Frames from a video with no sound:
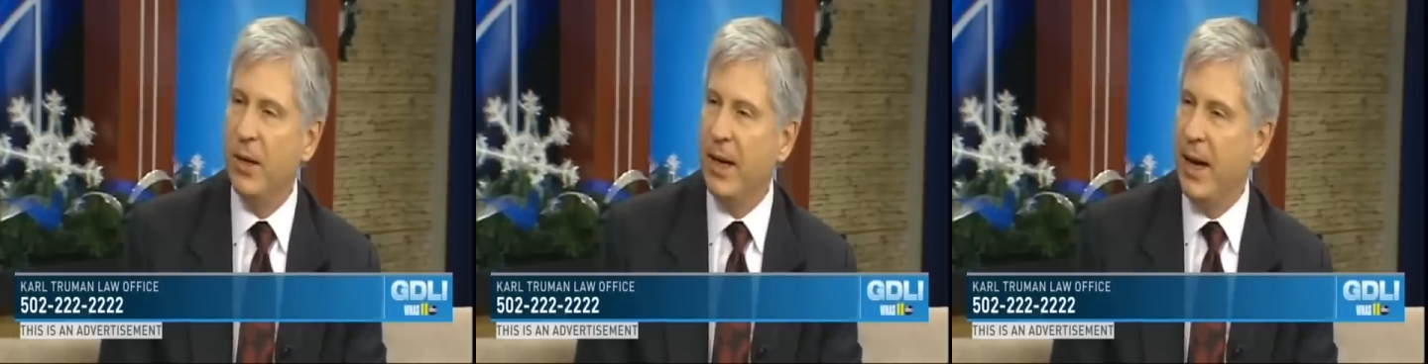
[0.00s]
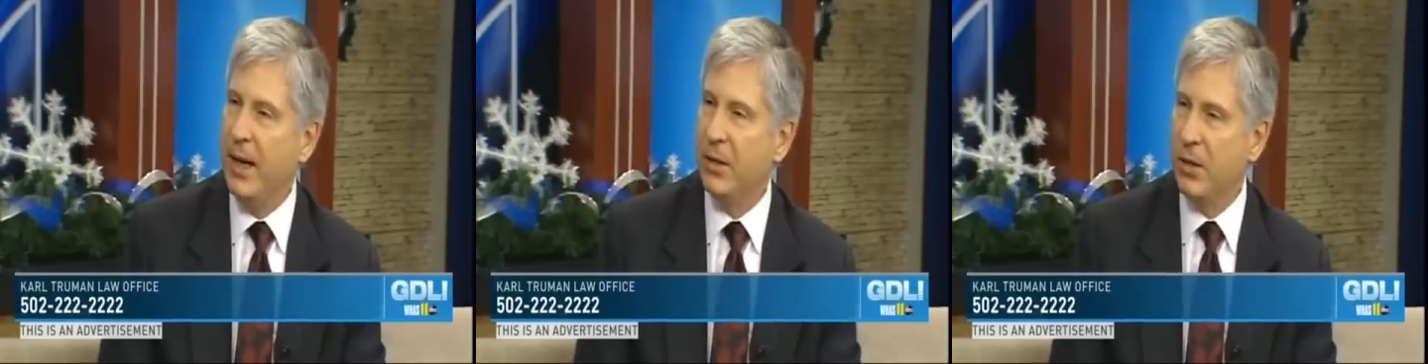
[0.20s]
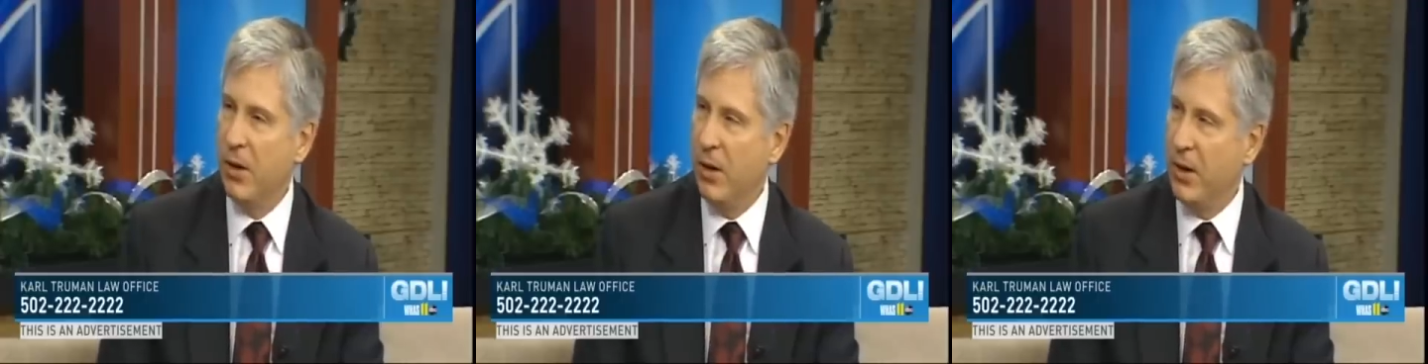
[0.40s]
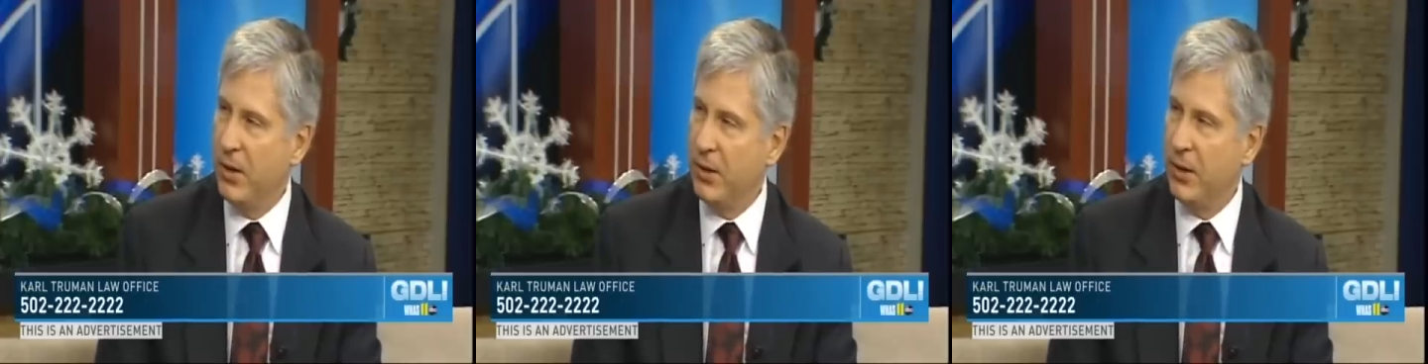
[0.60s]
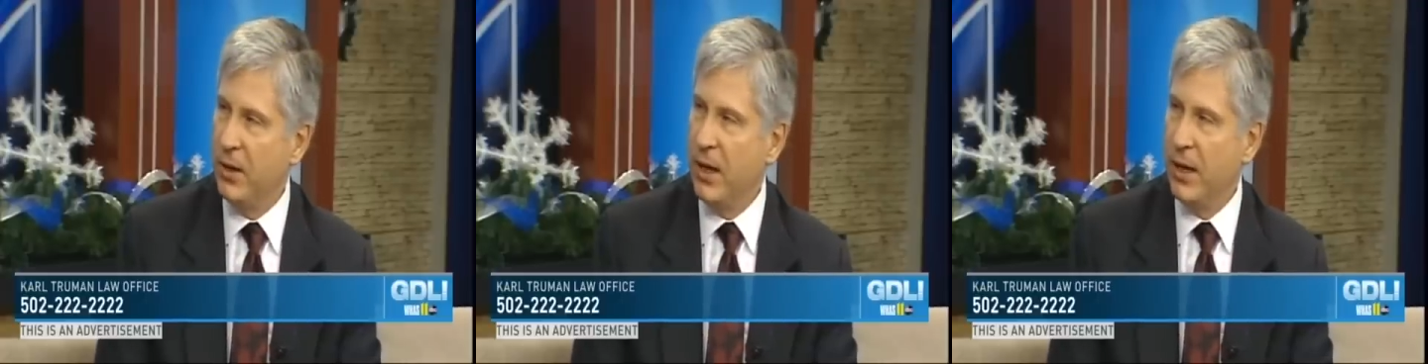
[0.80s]
it has
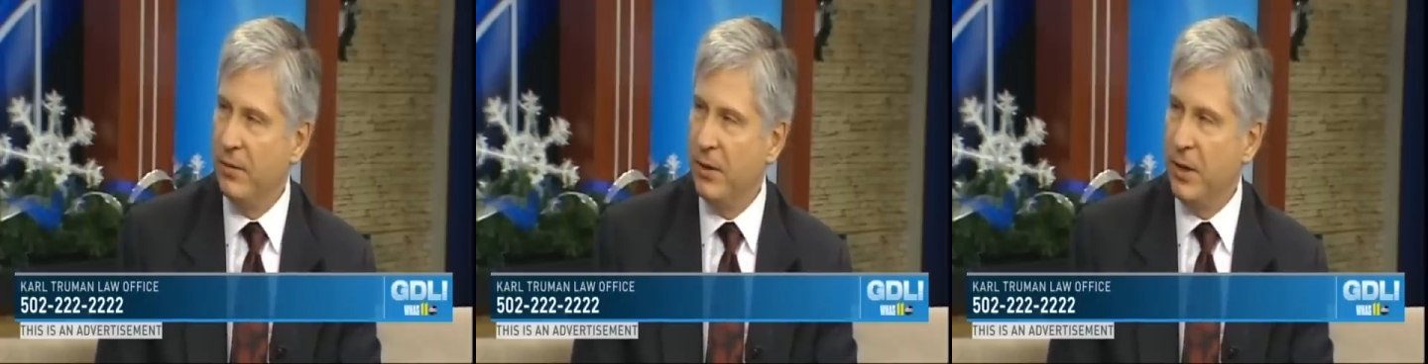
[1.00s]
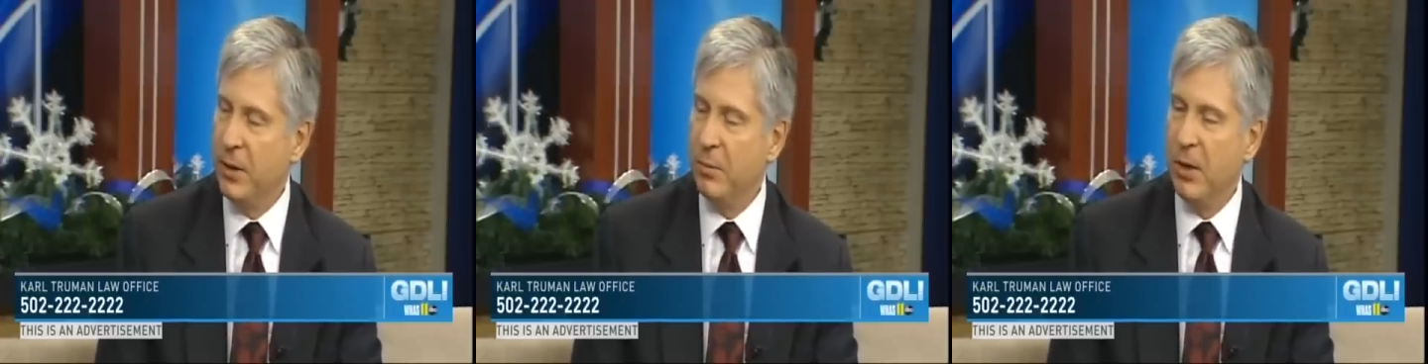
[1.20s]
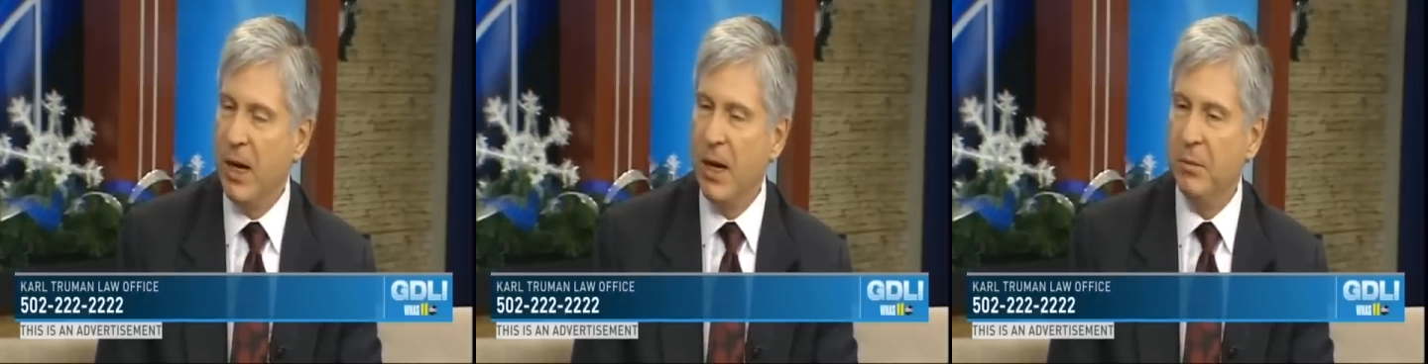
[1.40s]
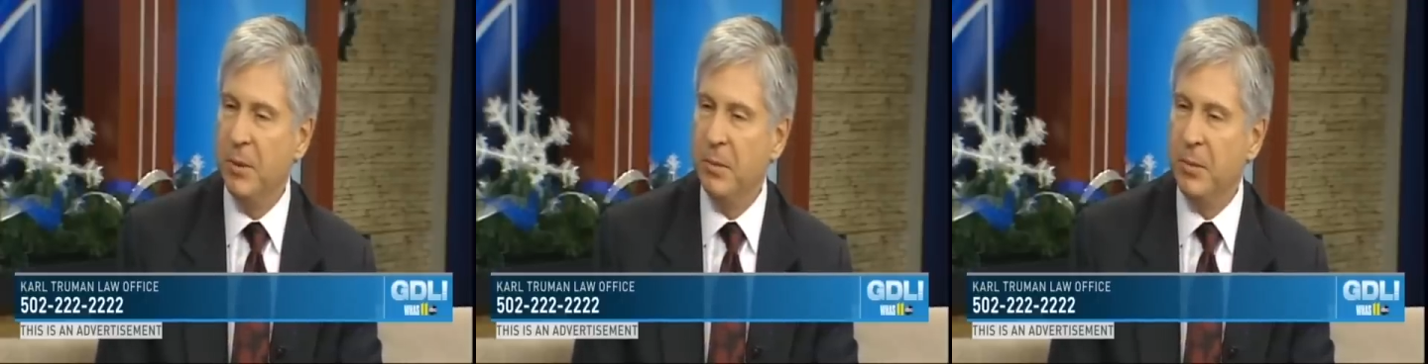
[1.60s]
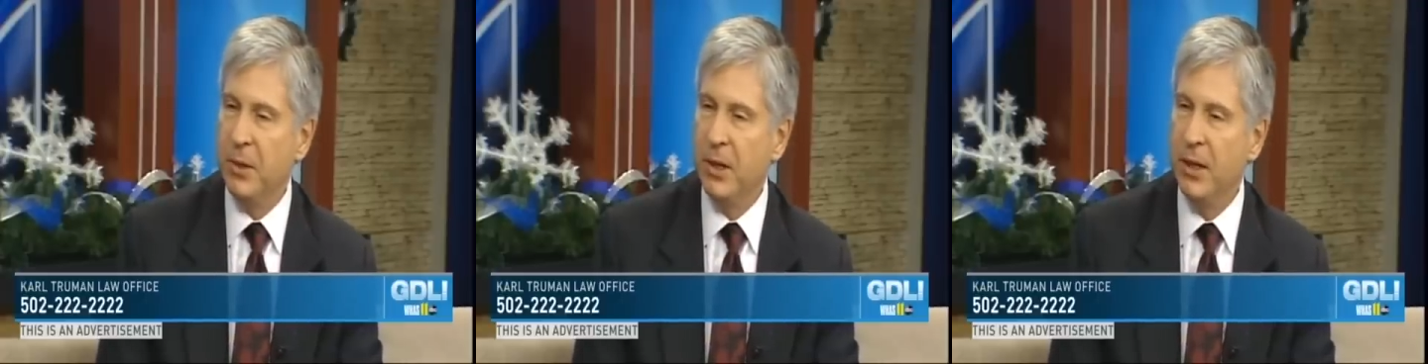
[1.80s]
caused a lot of other
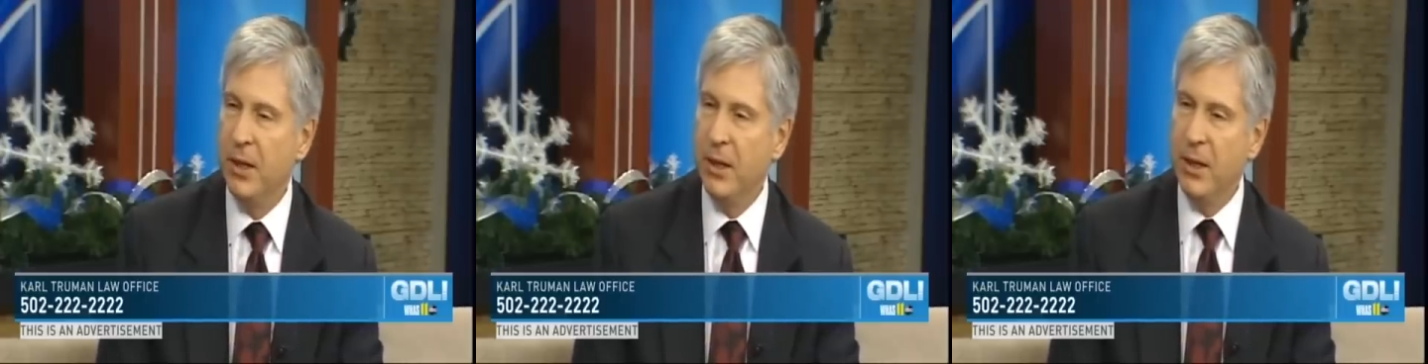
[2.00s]
problems.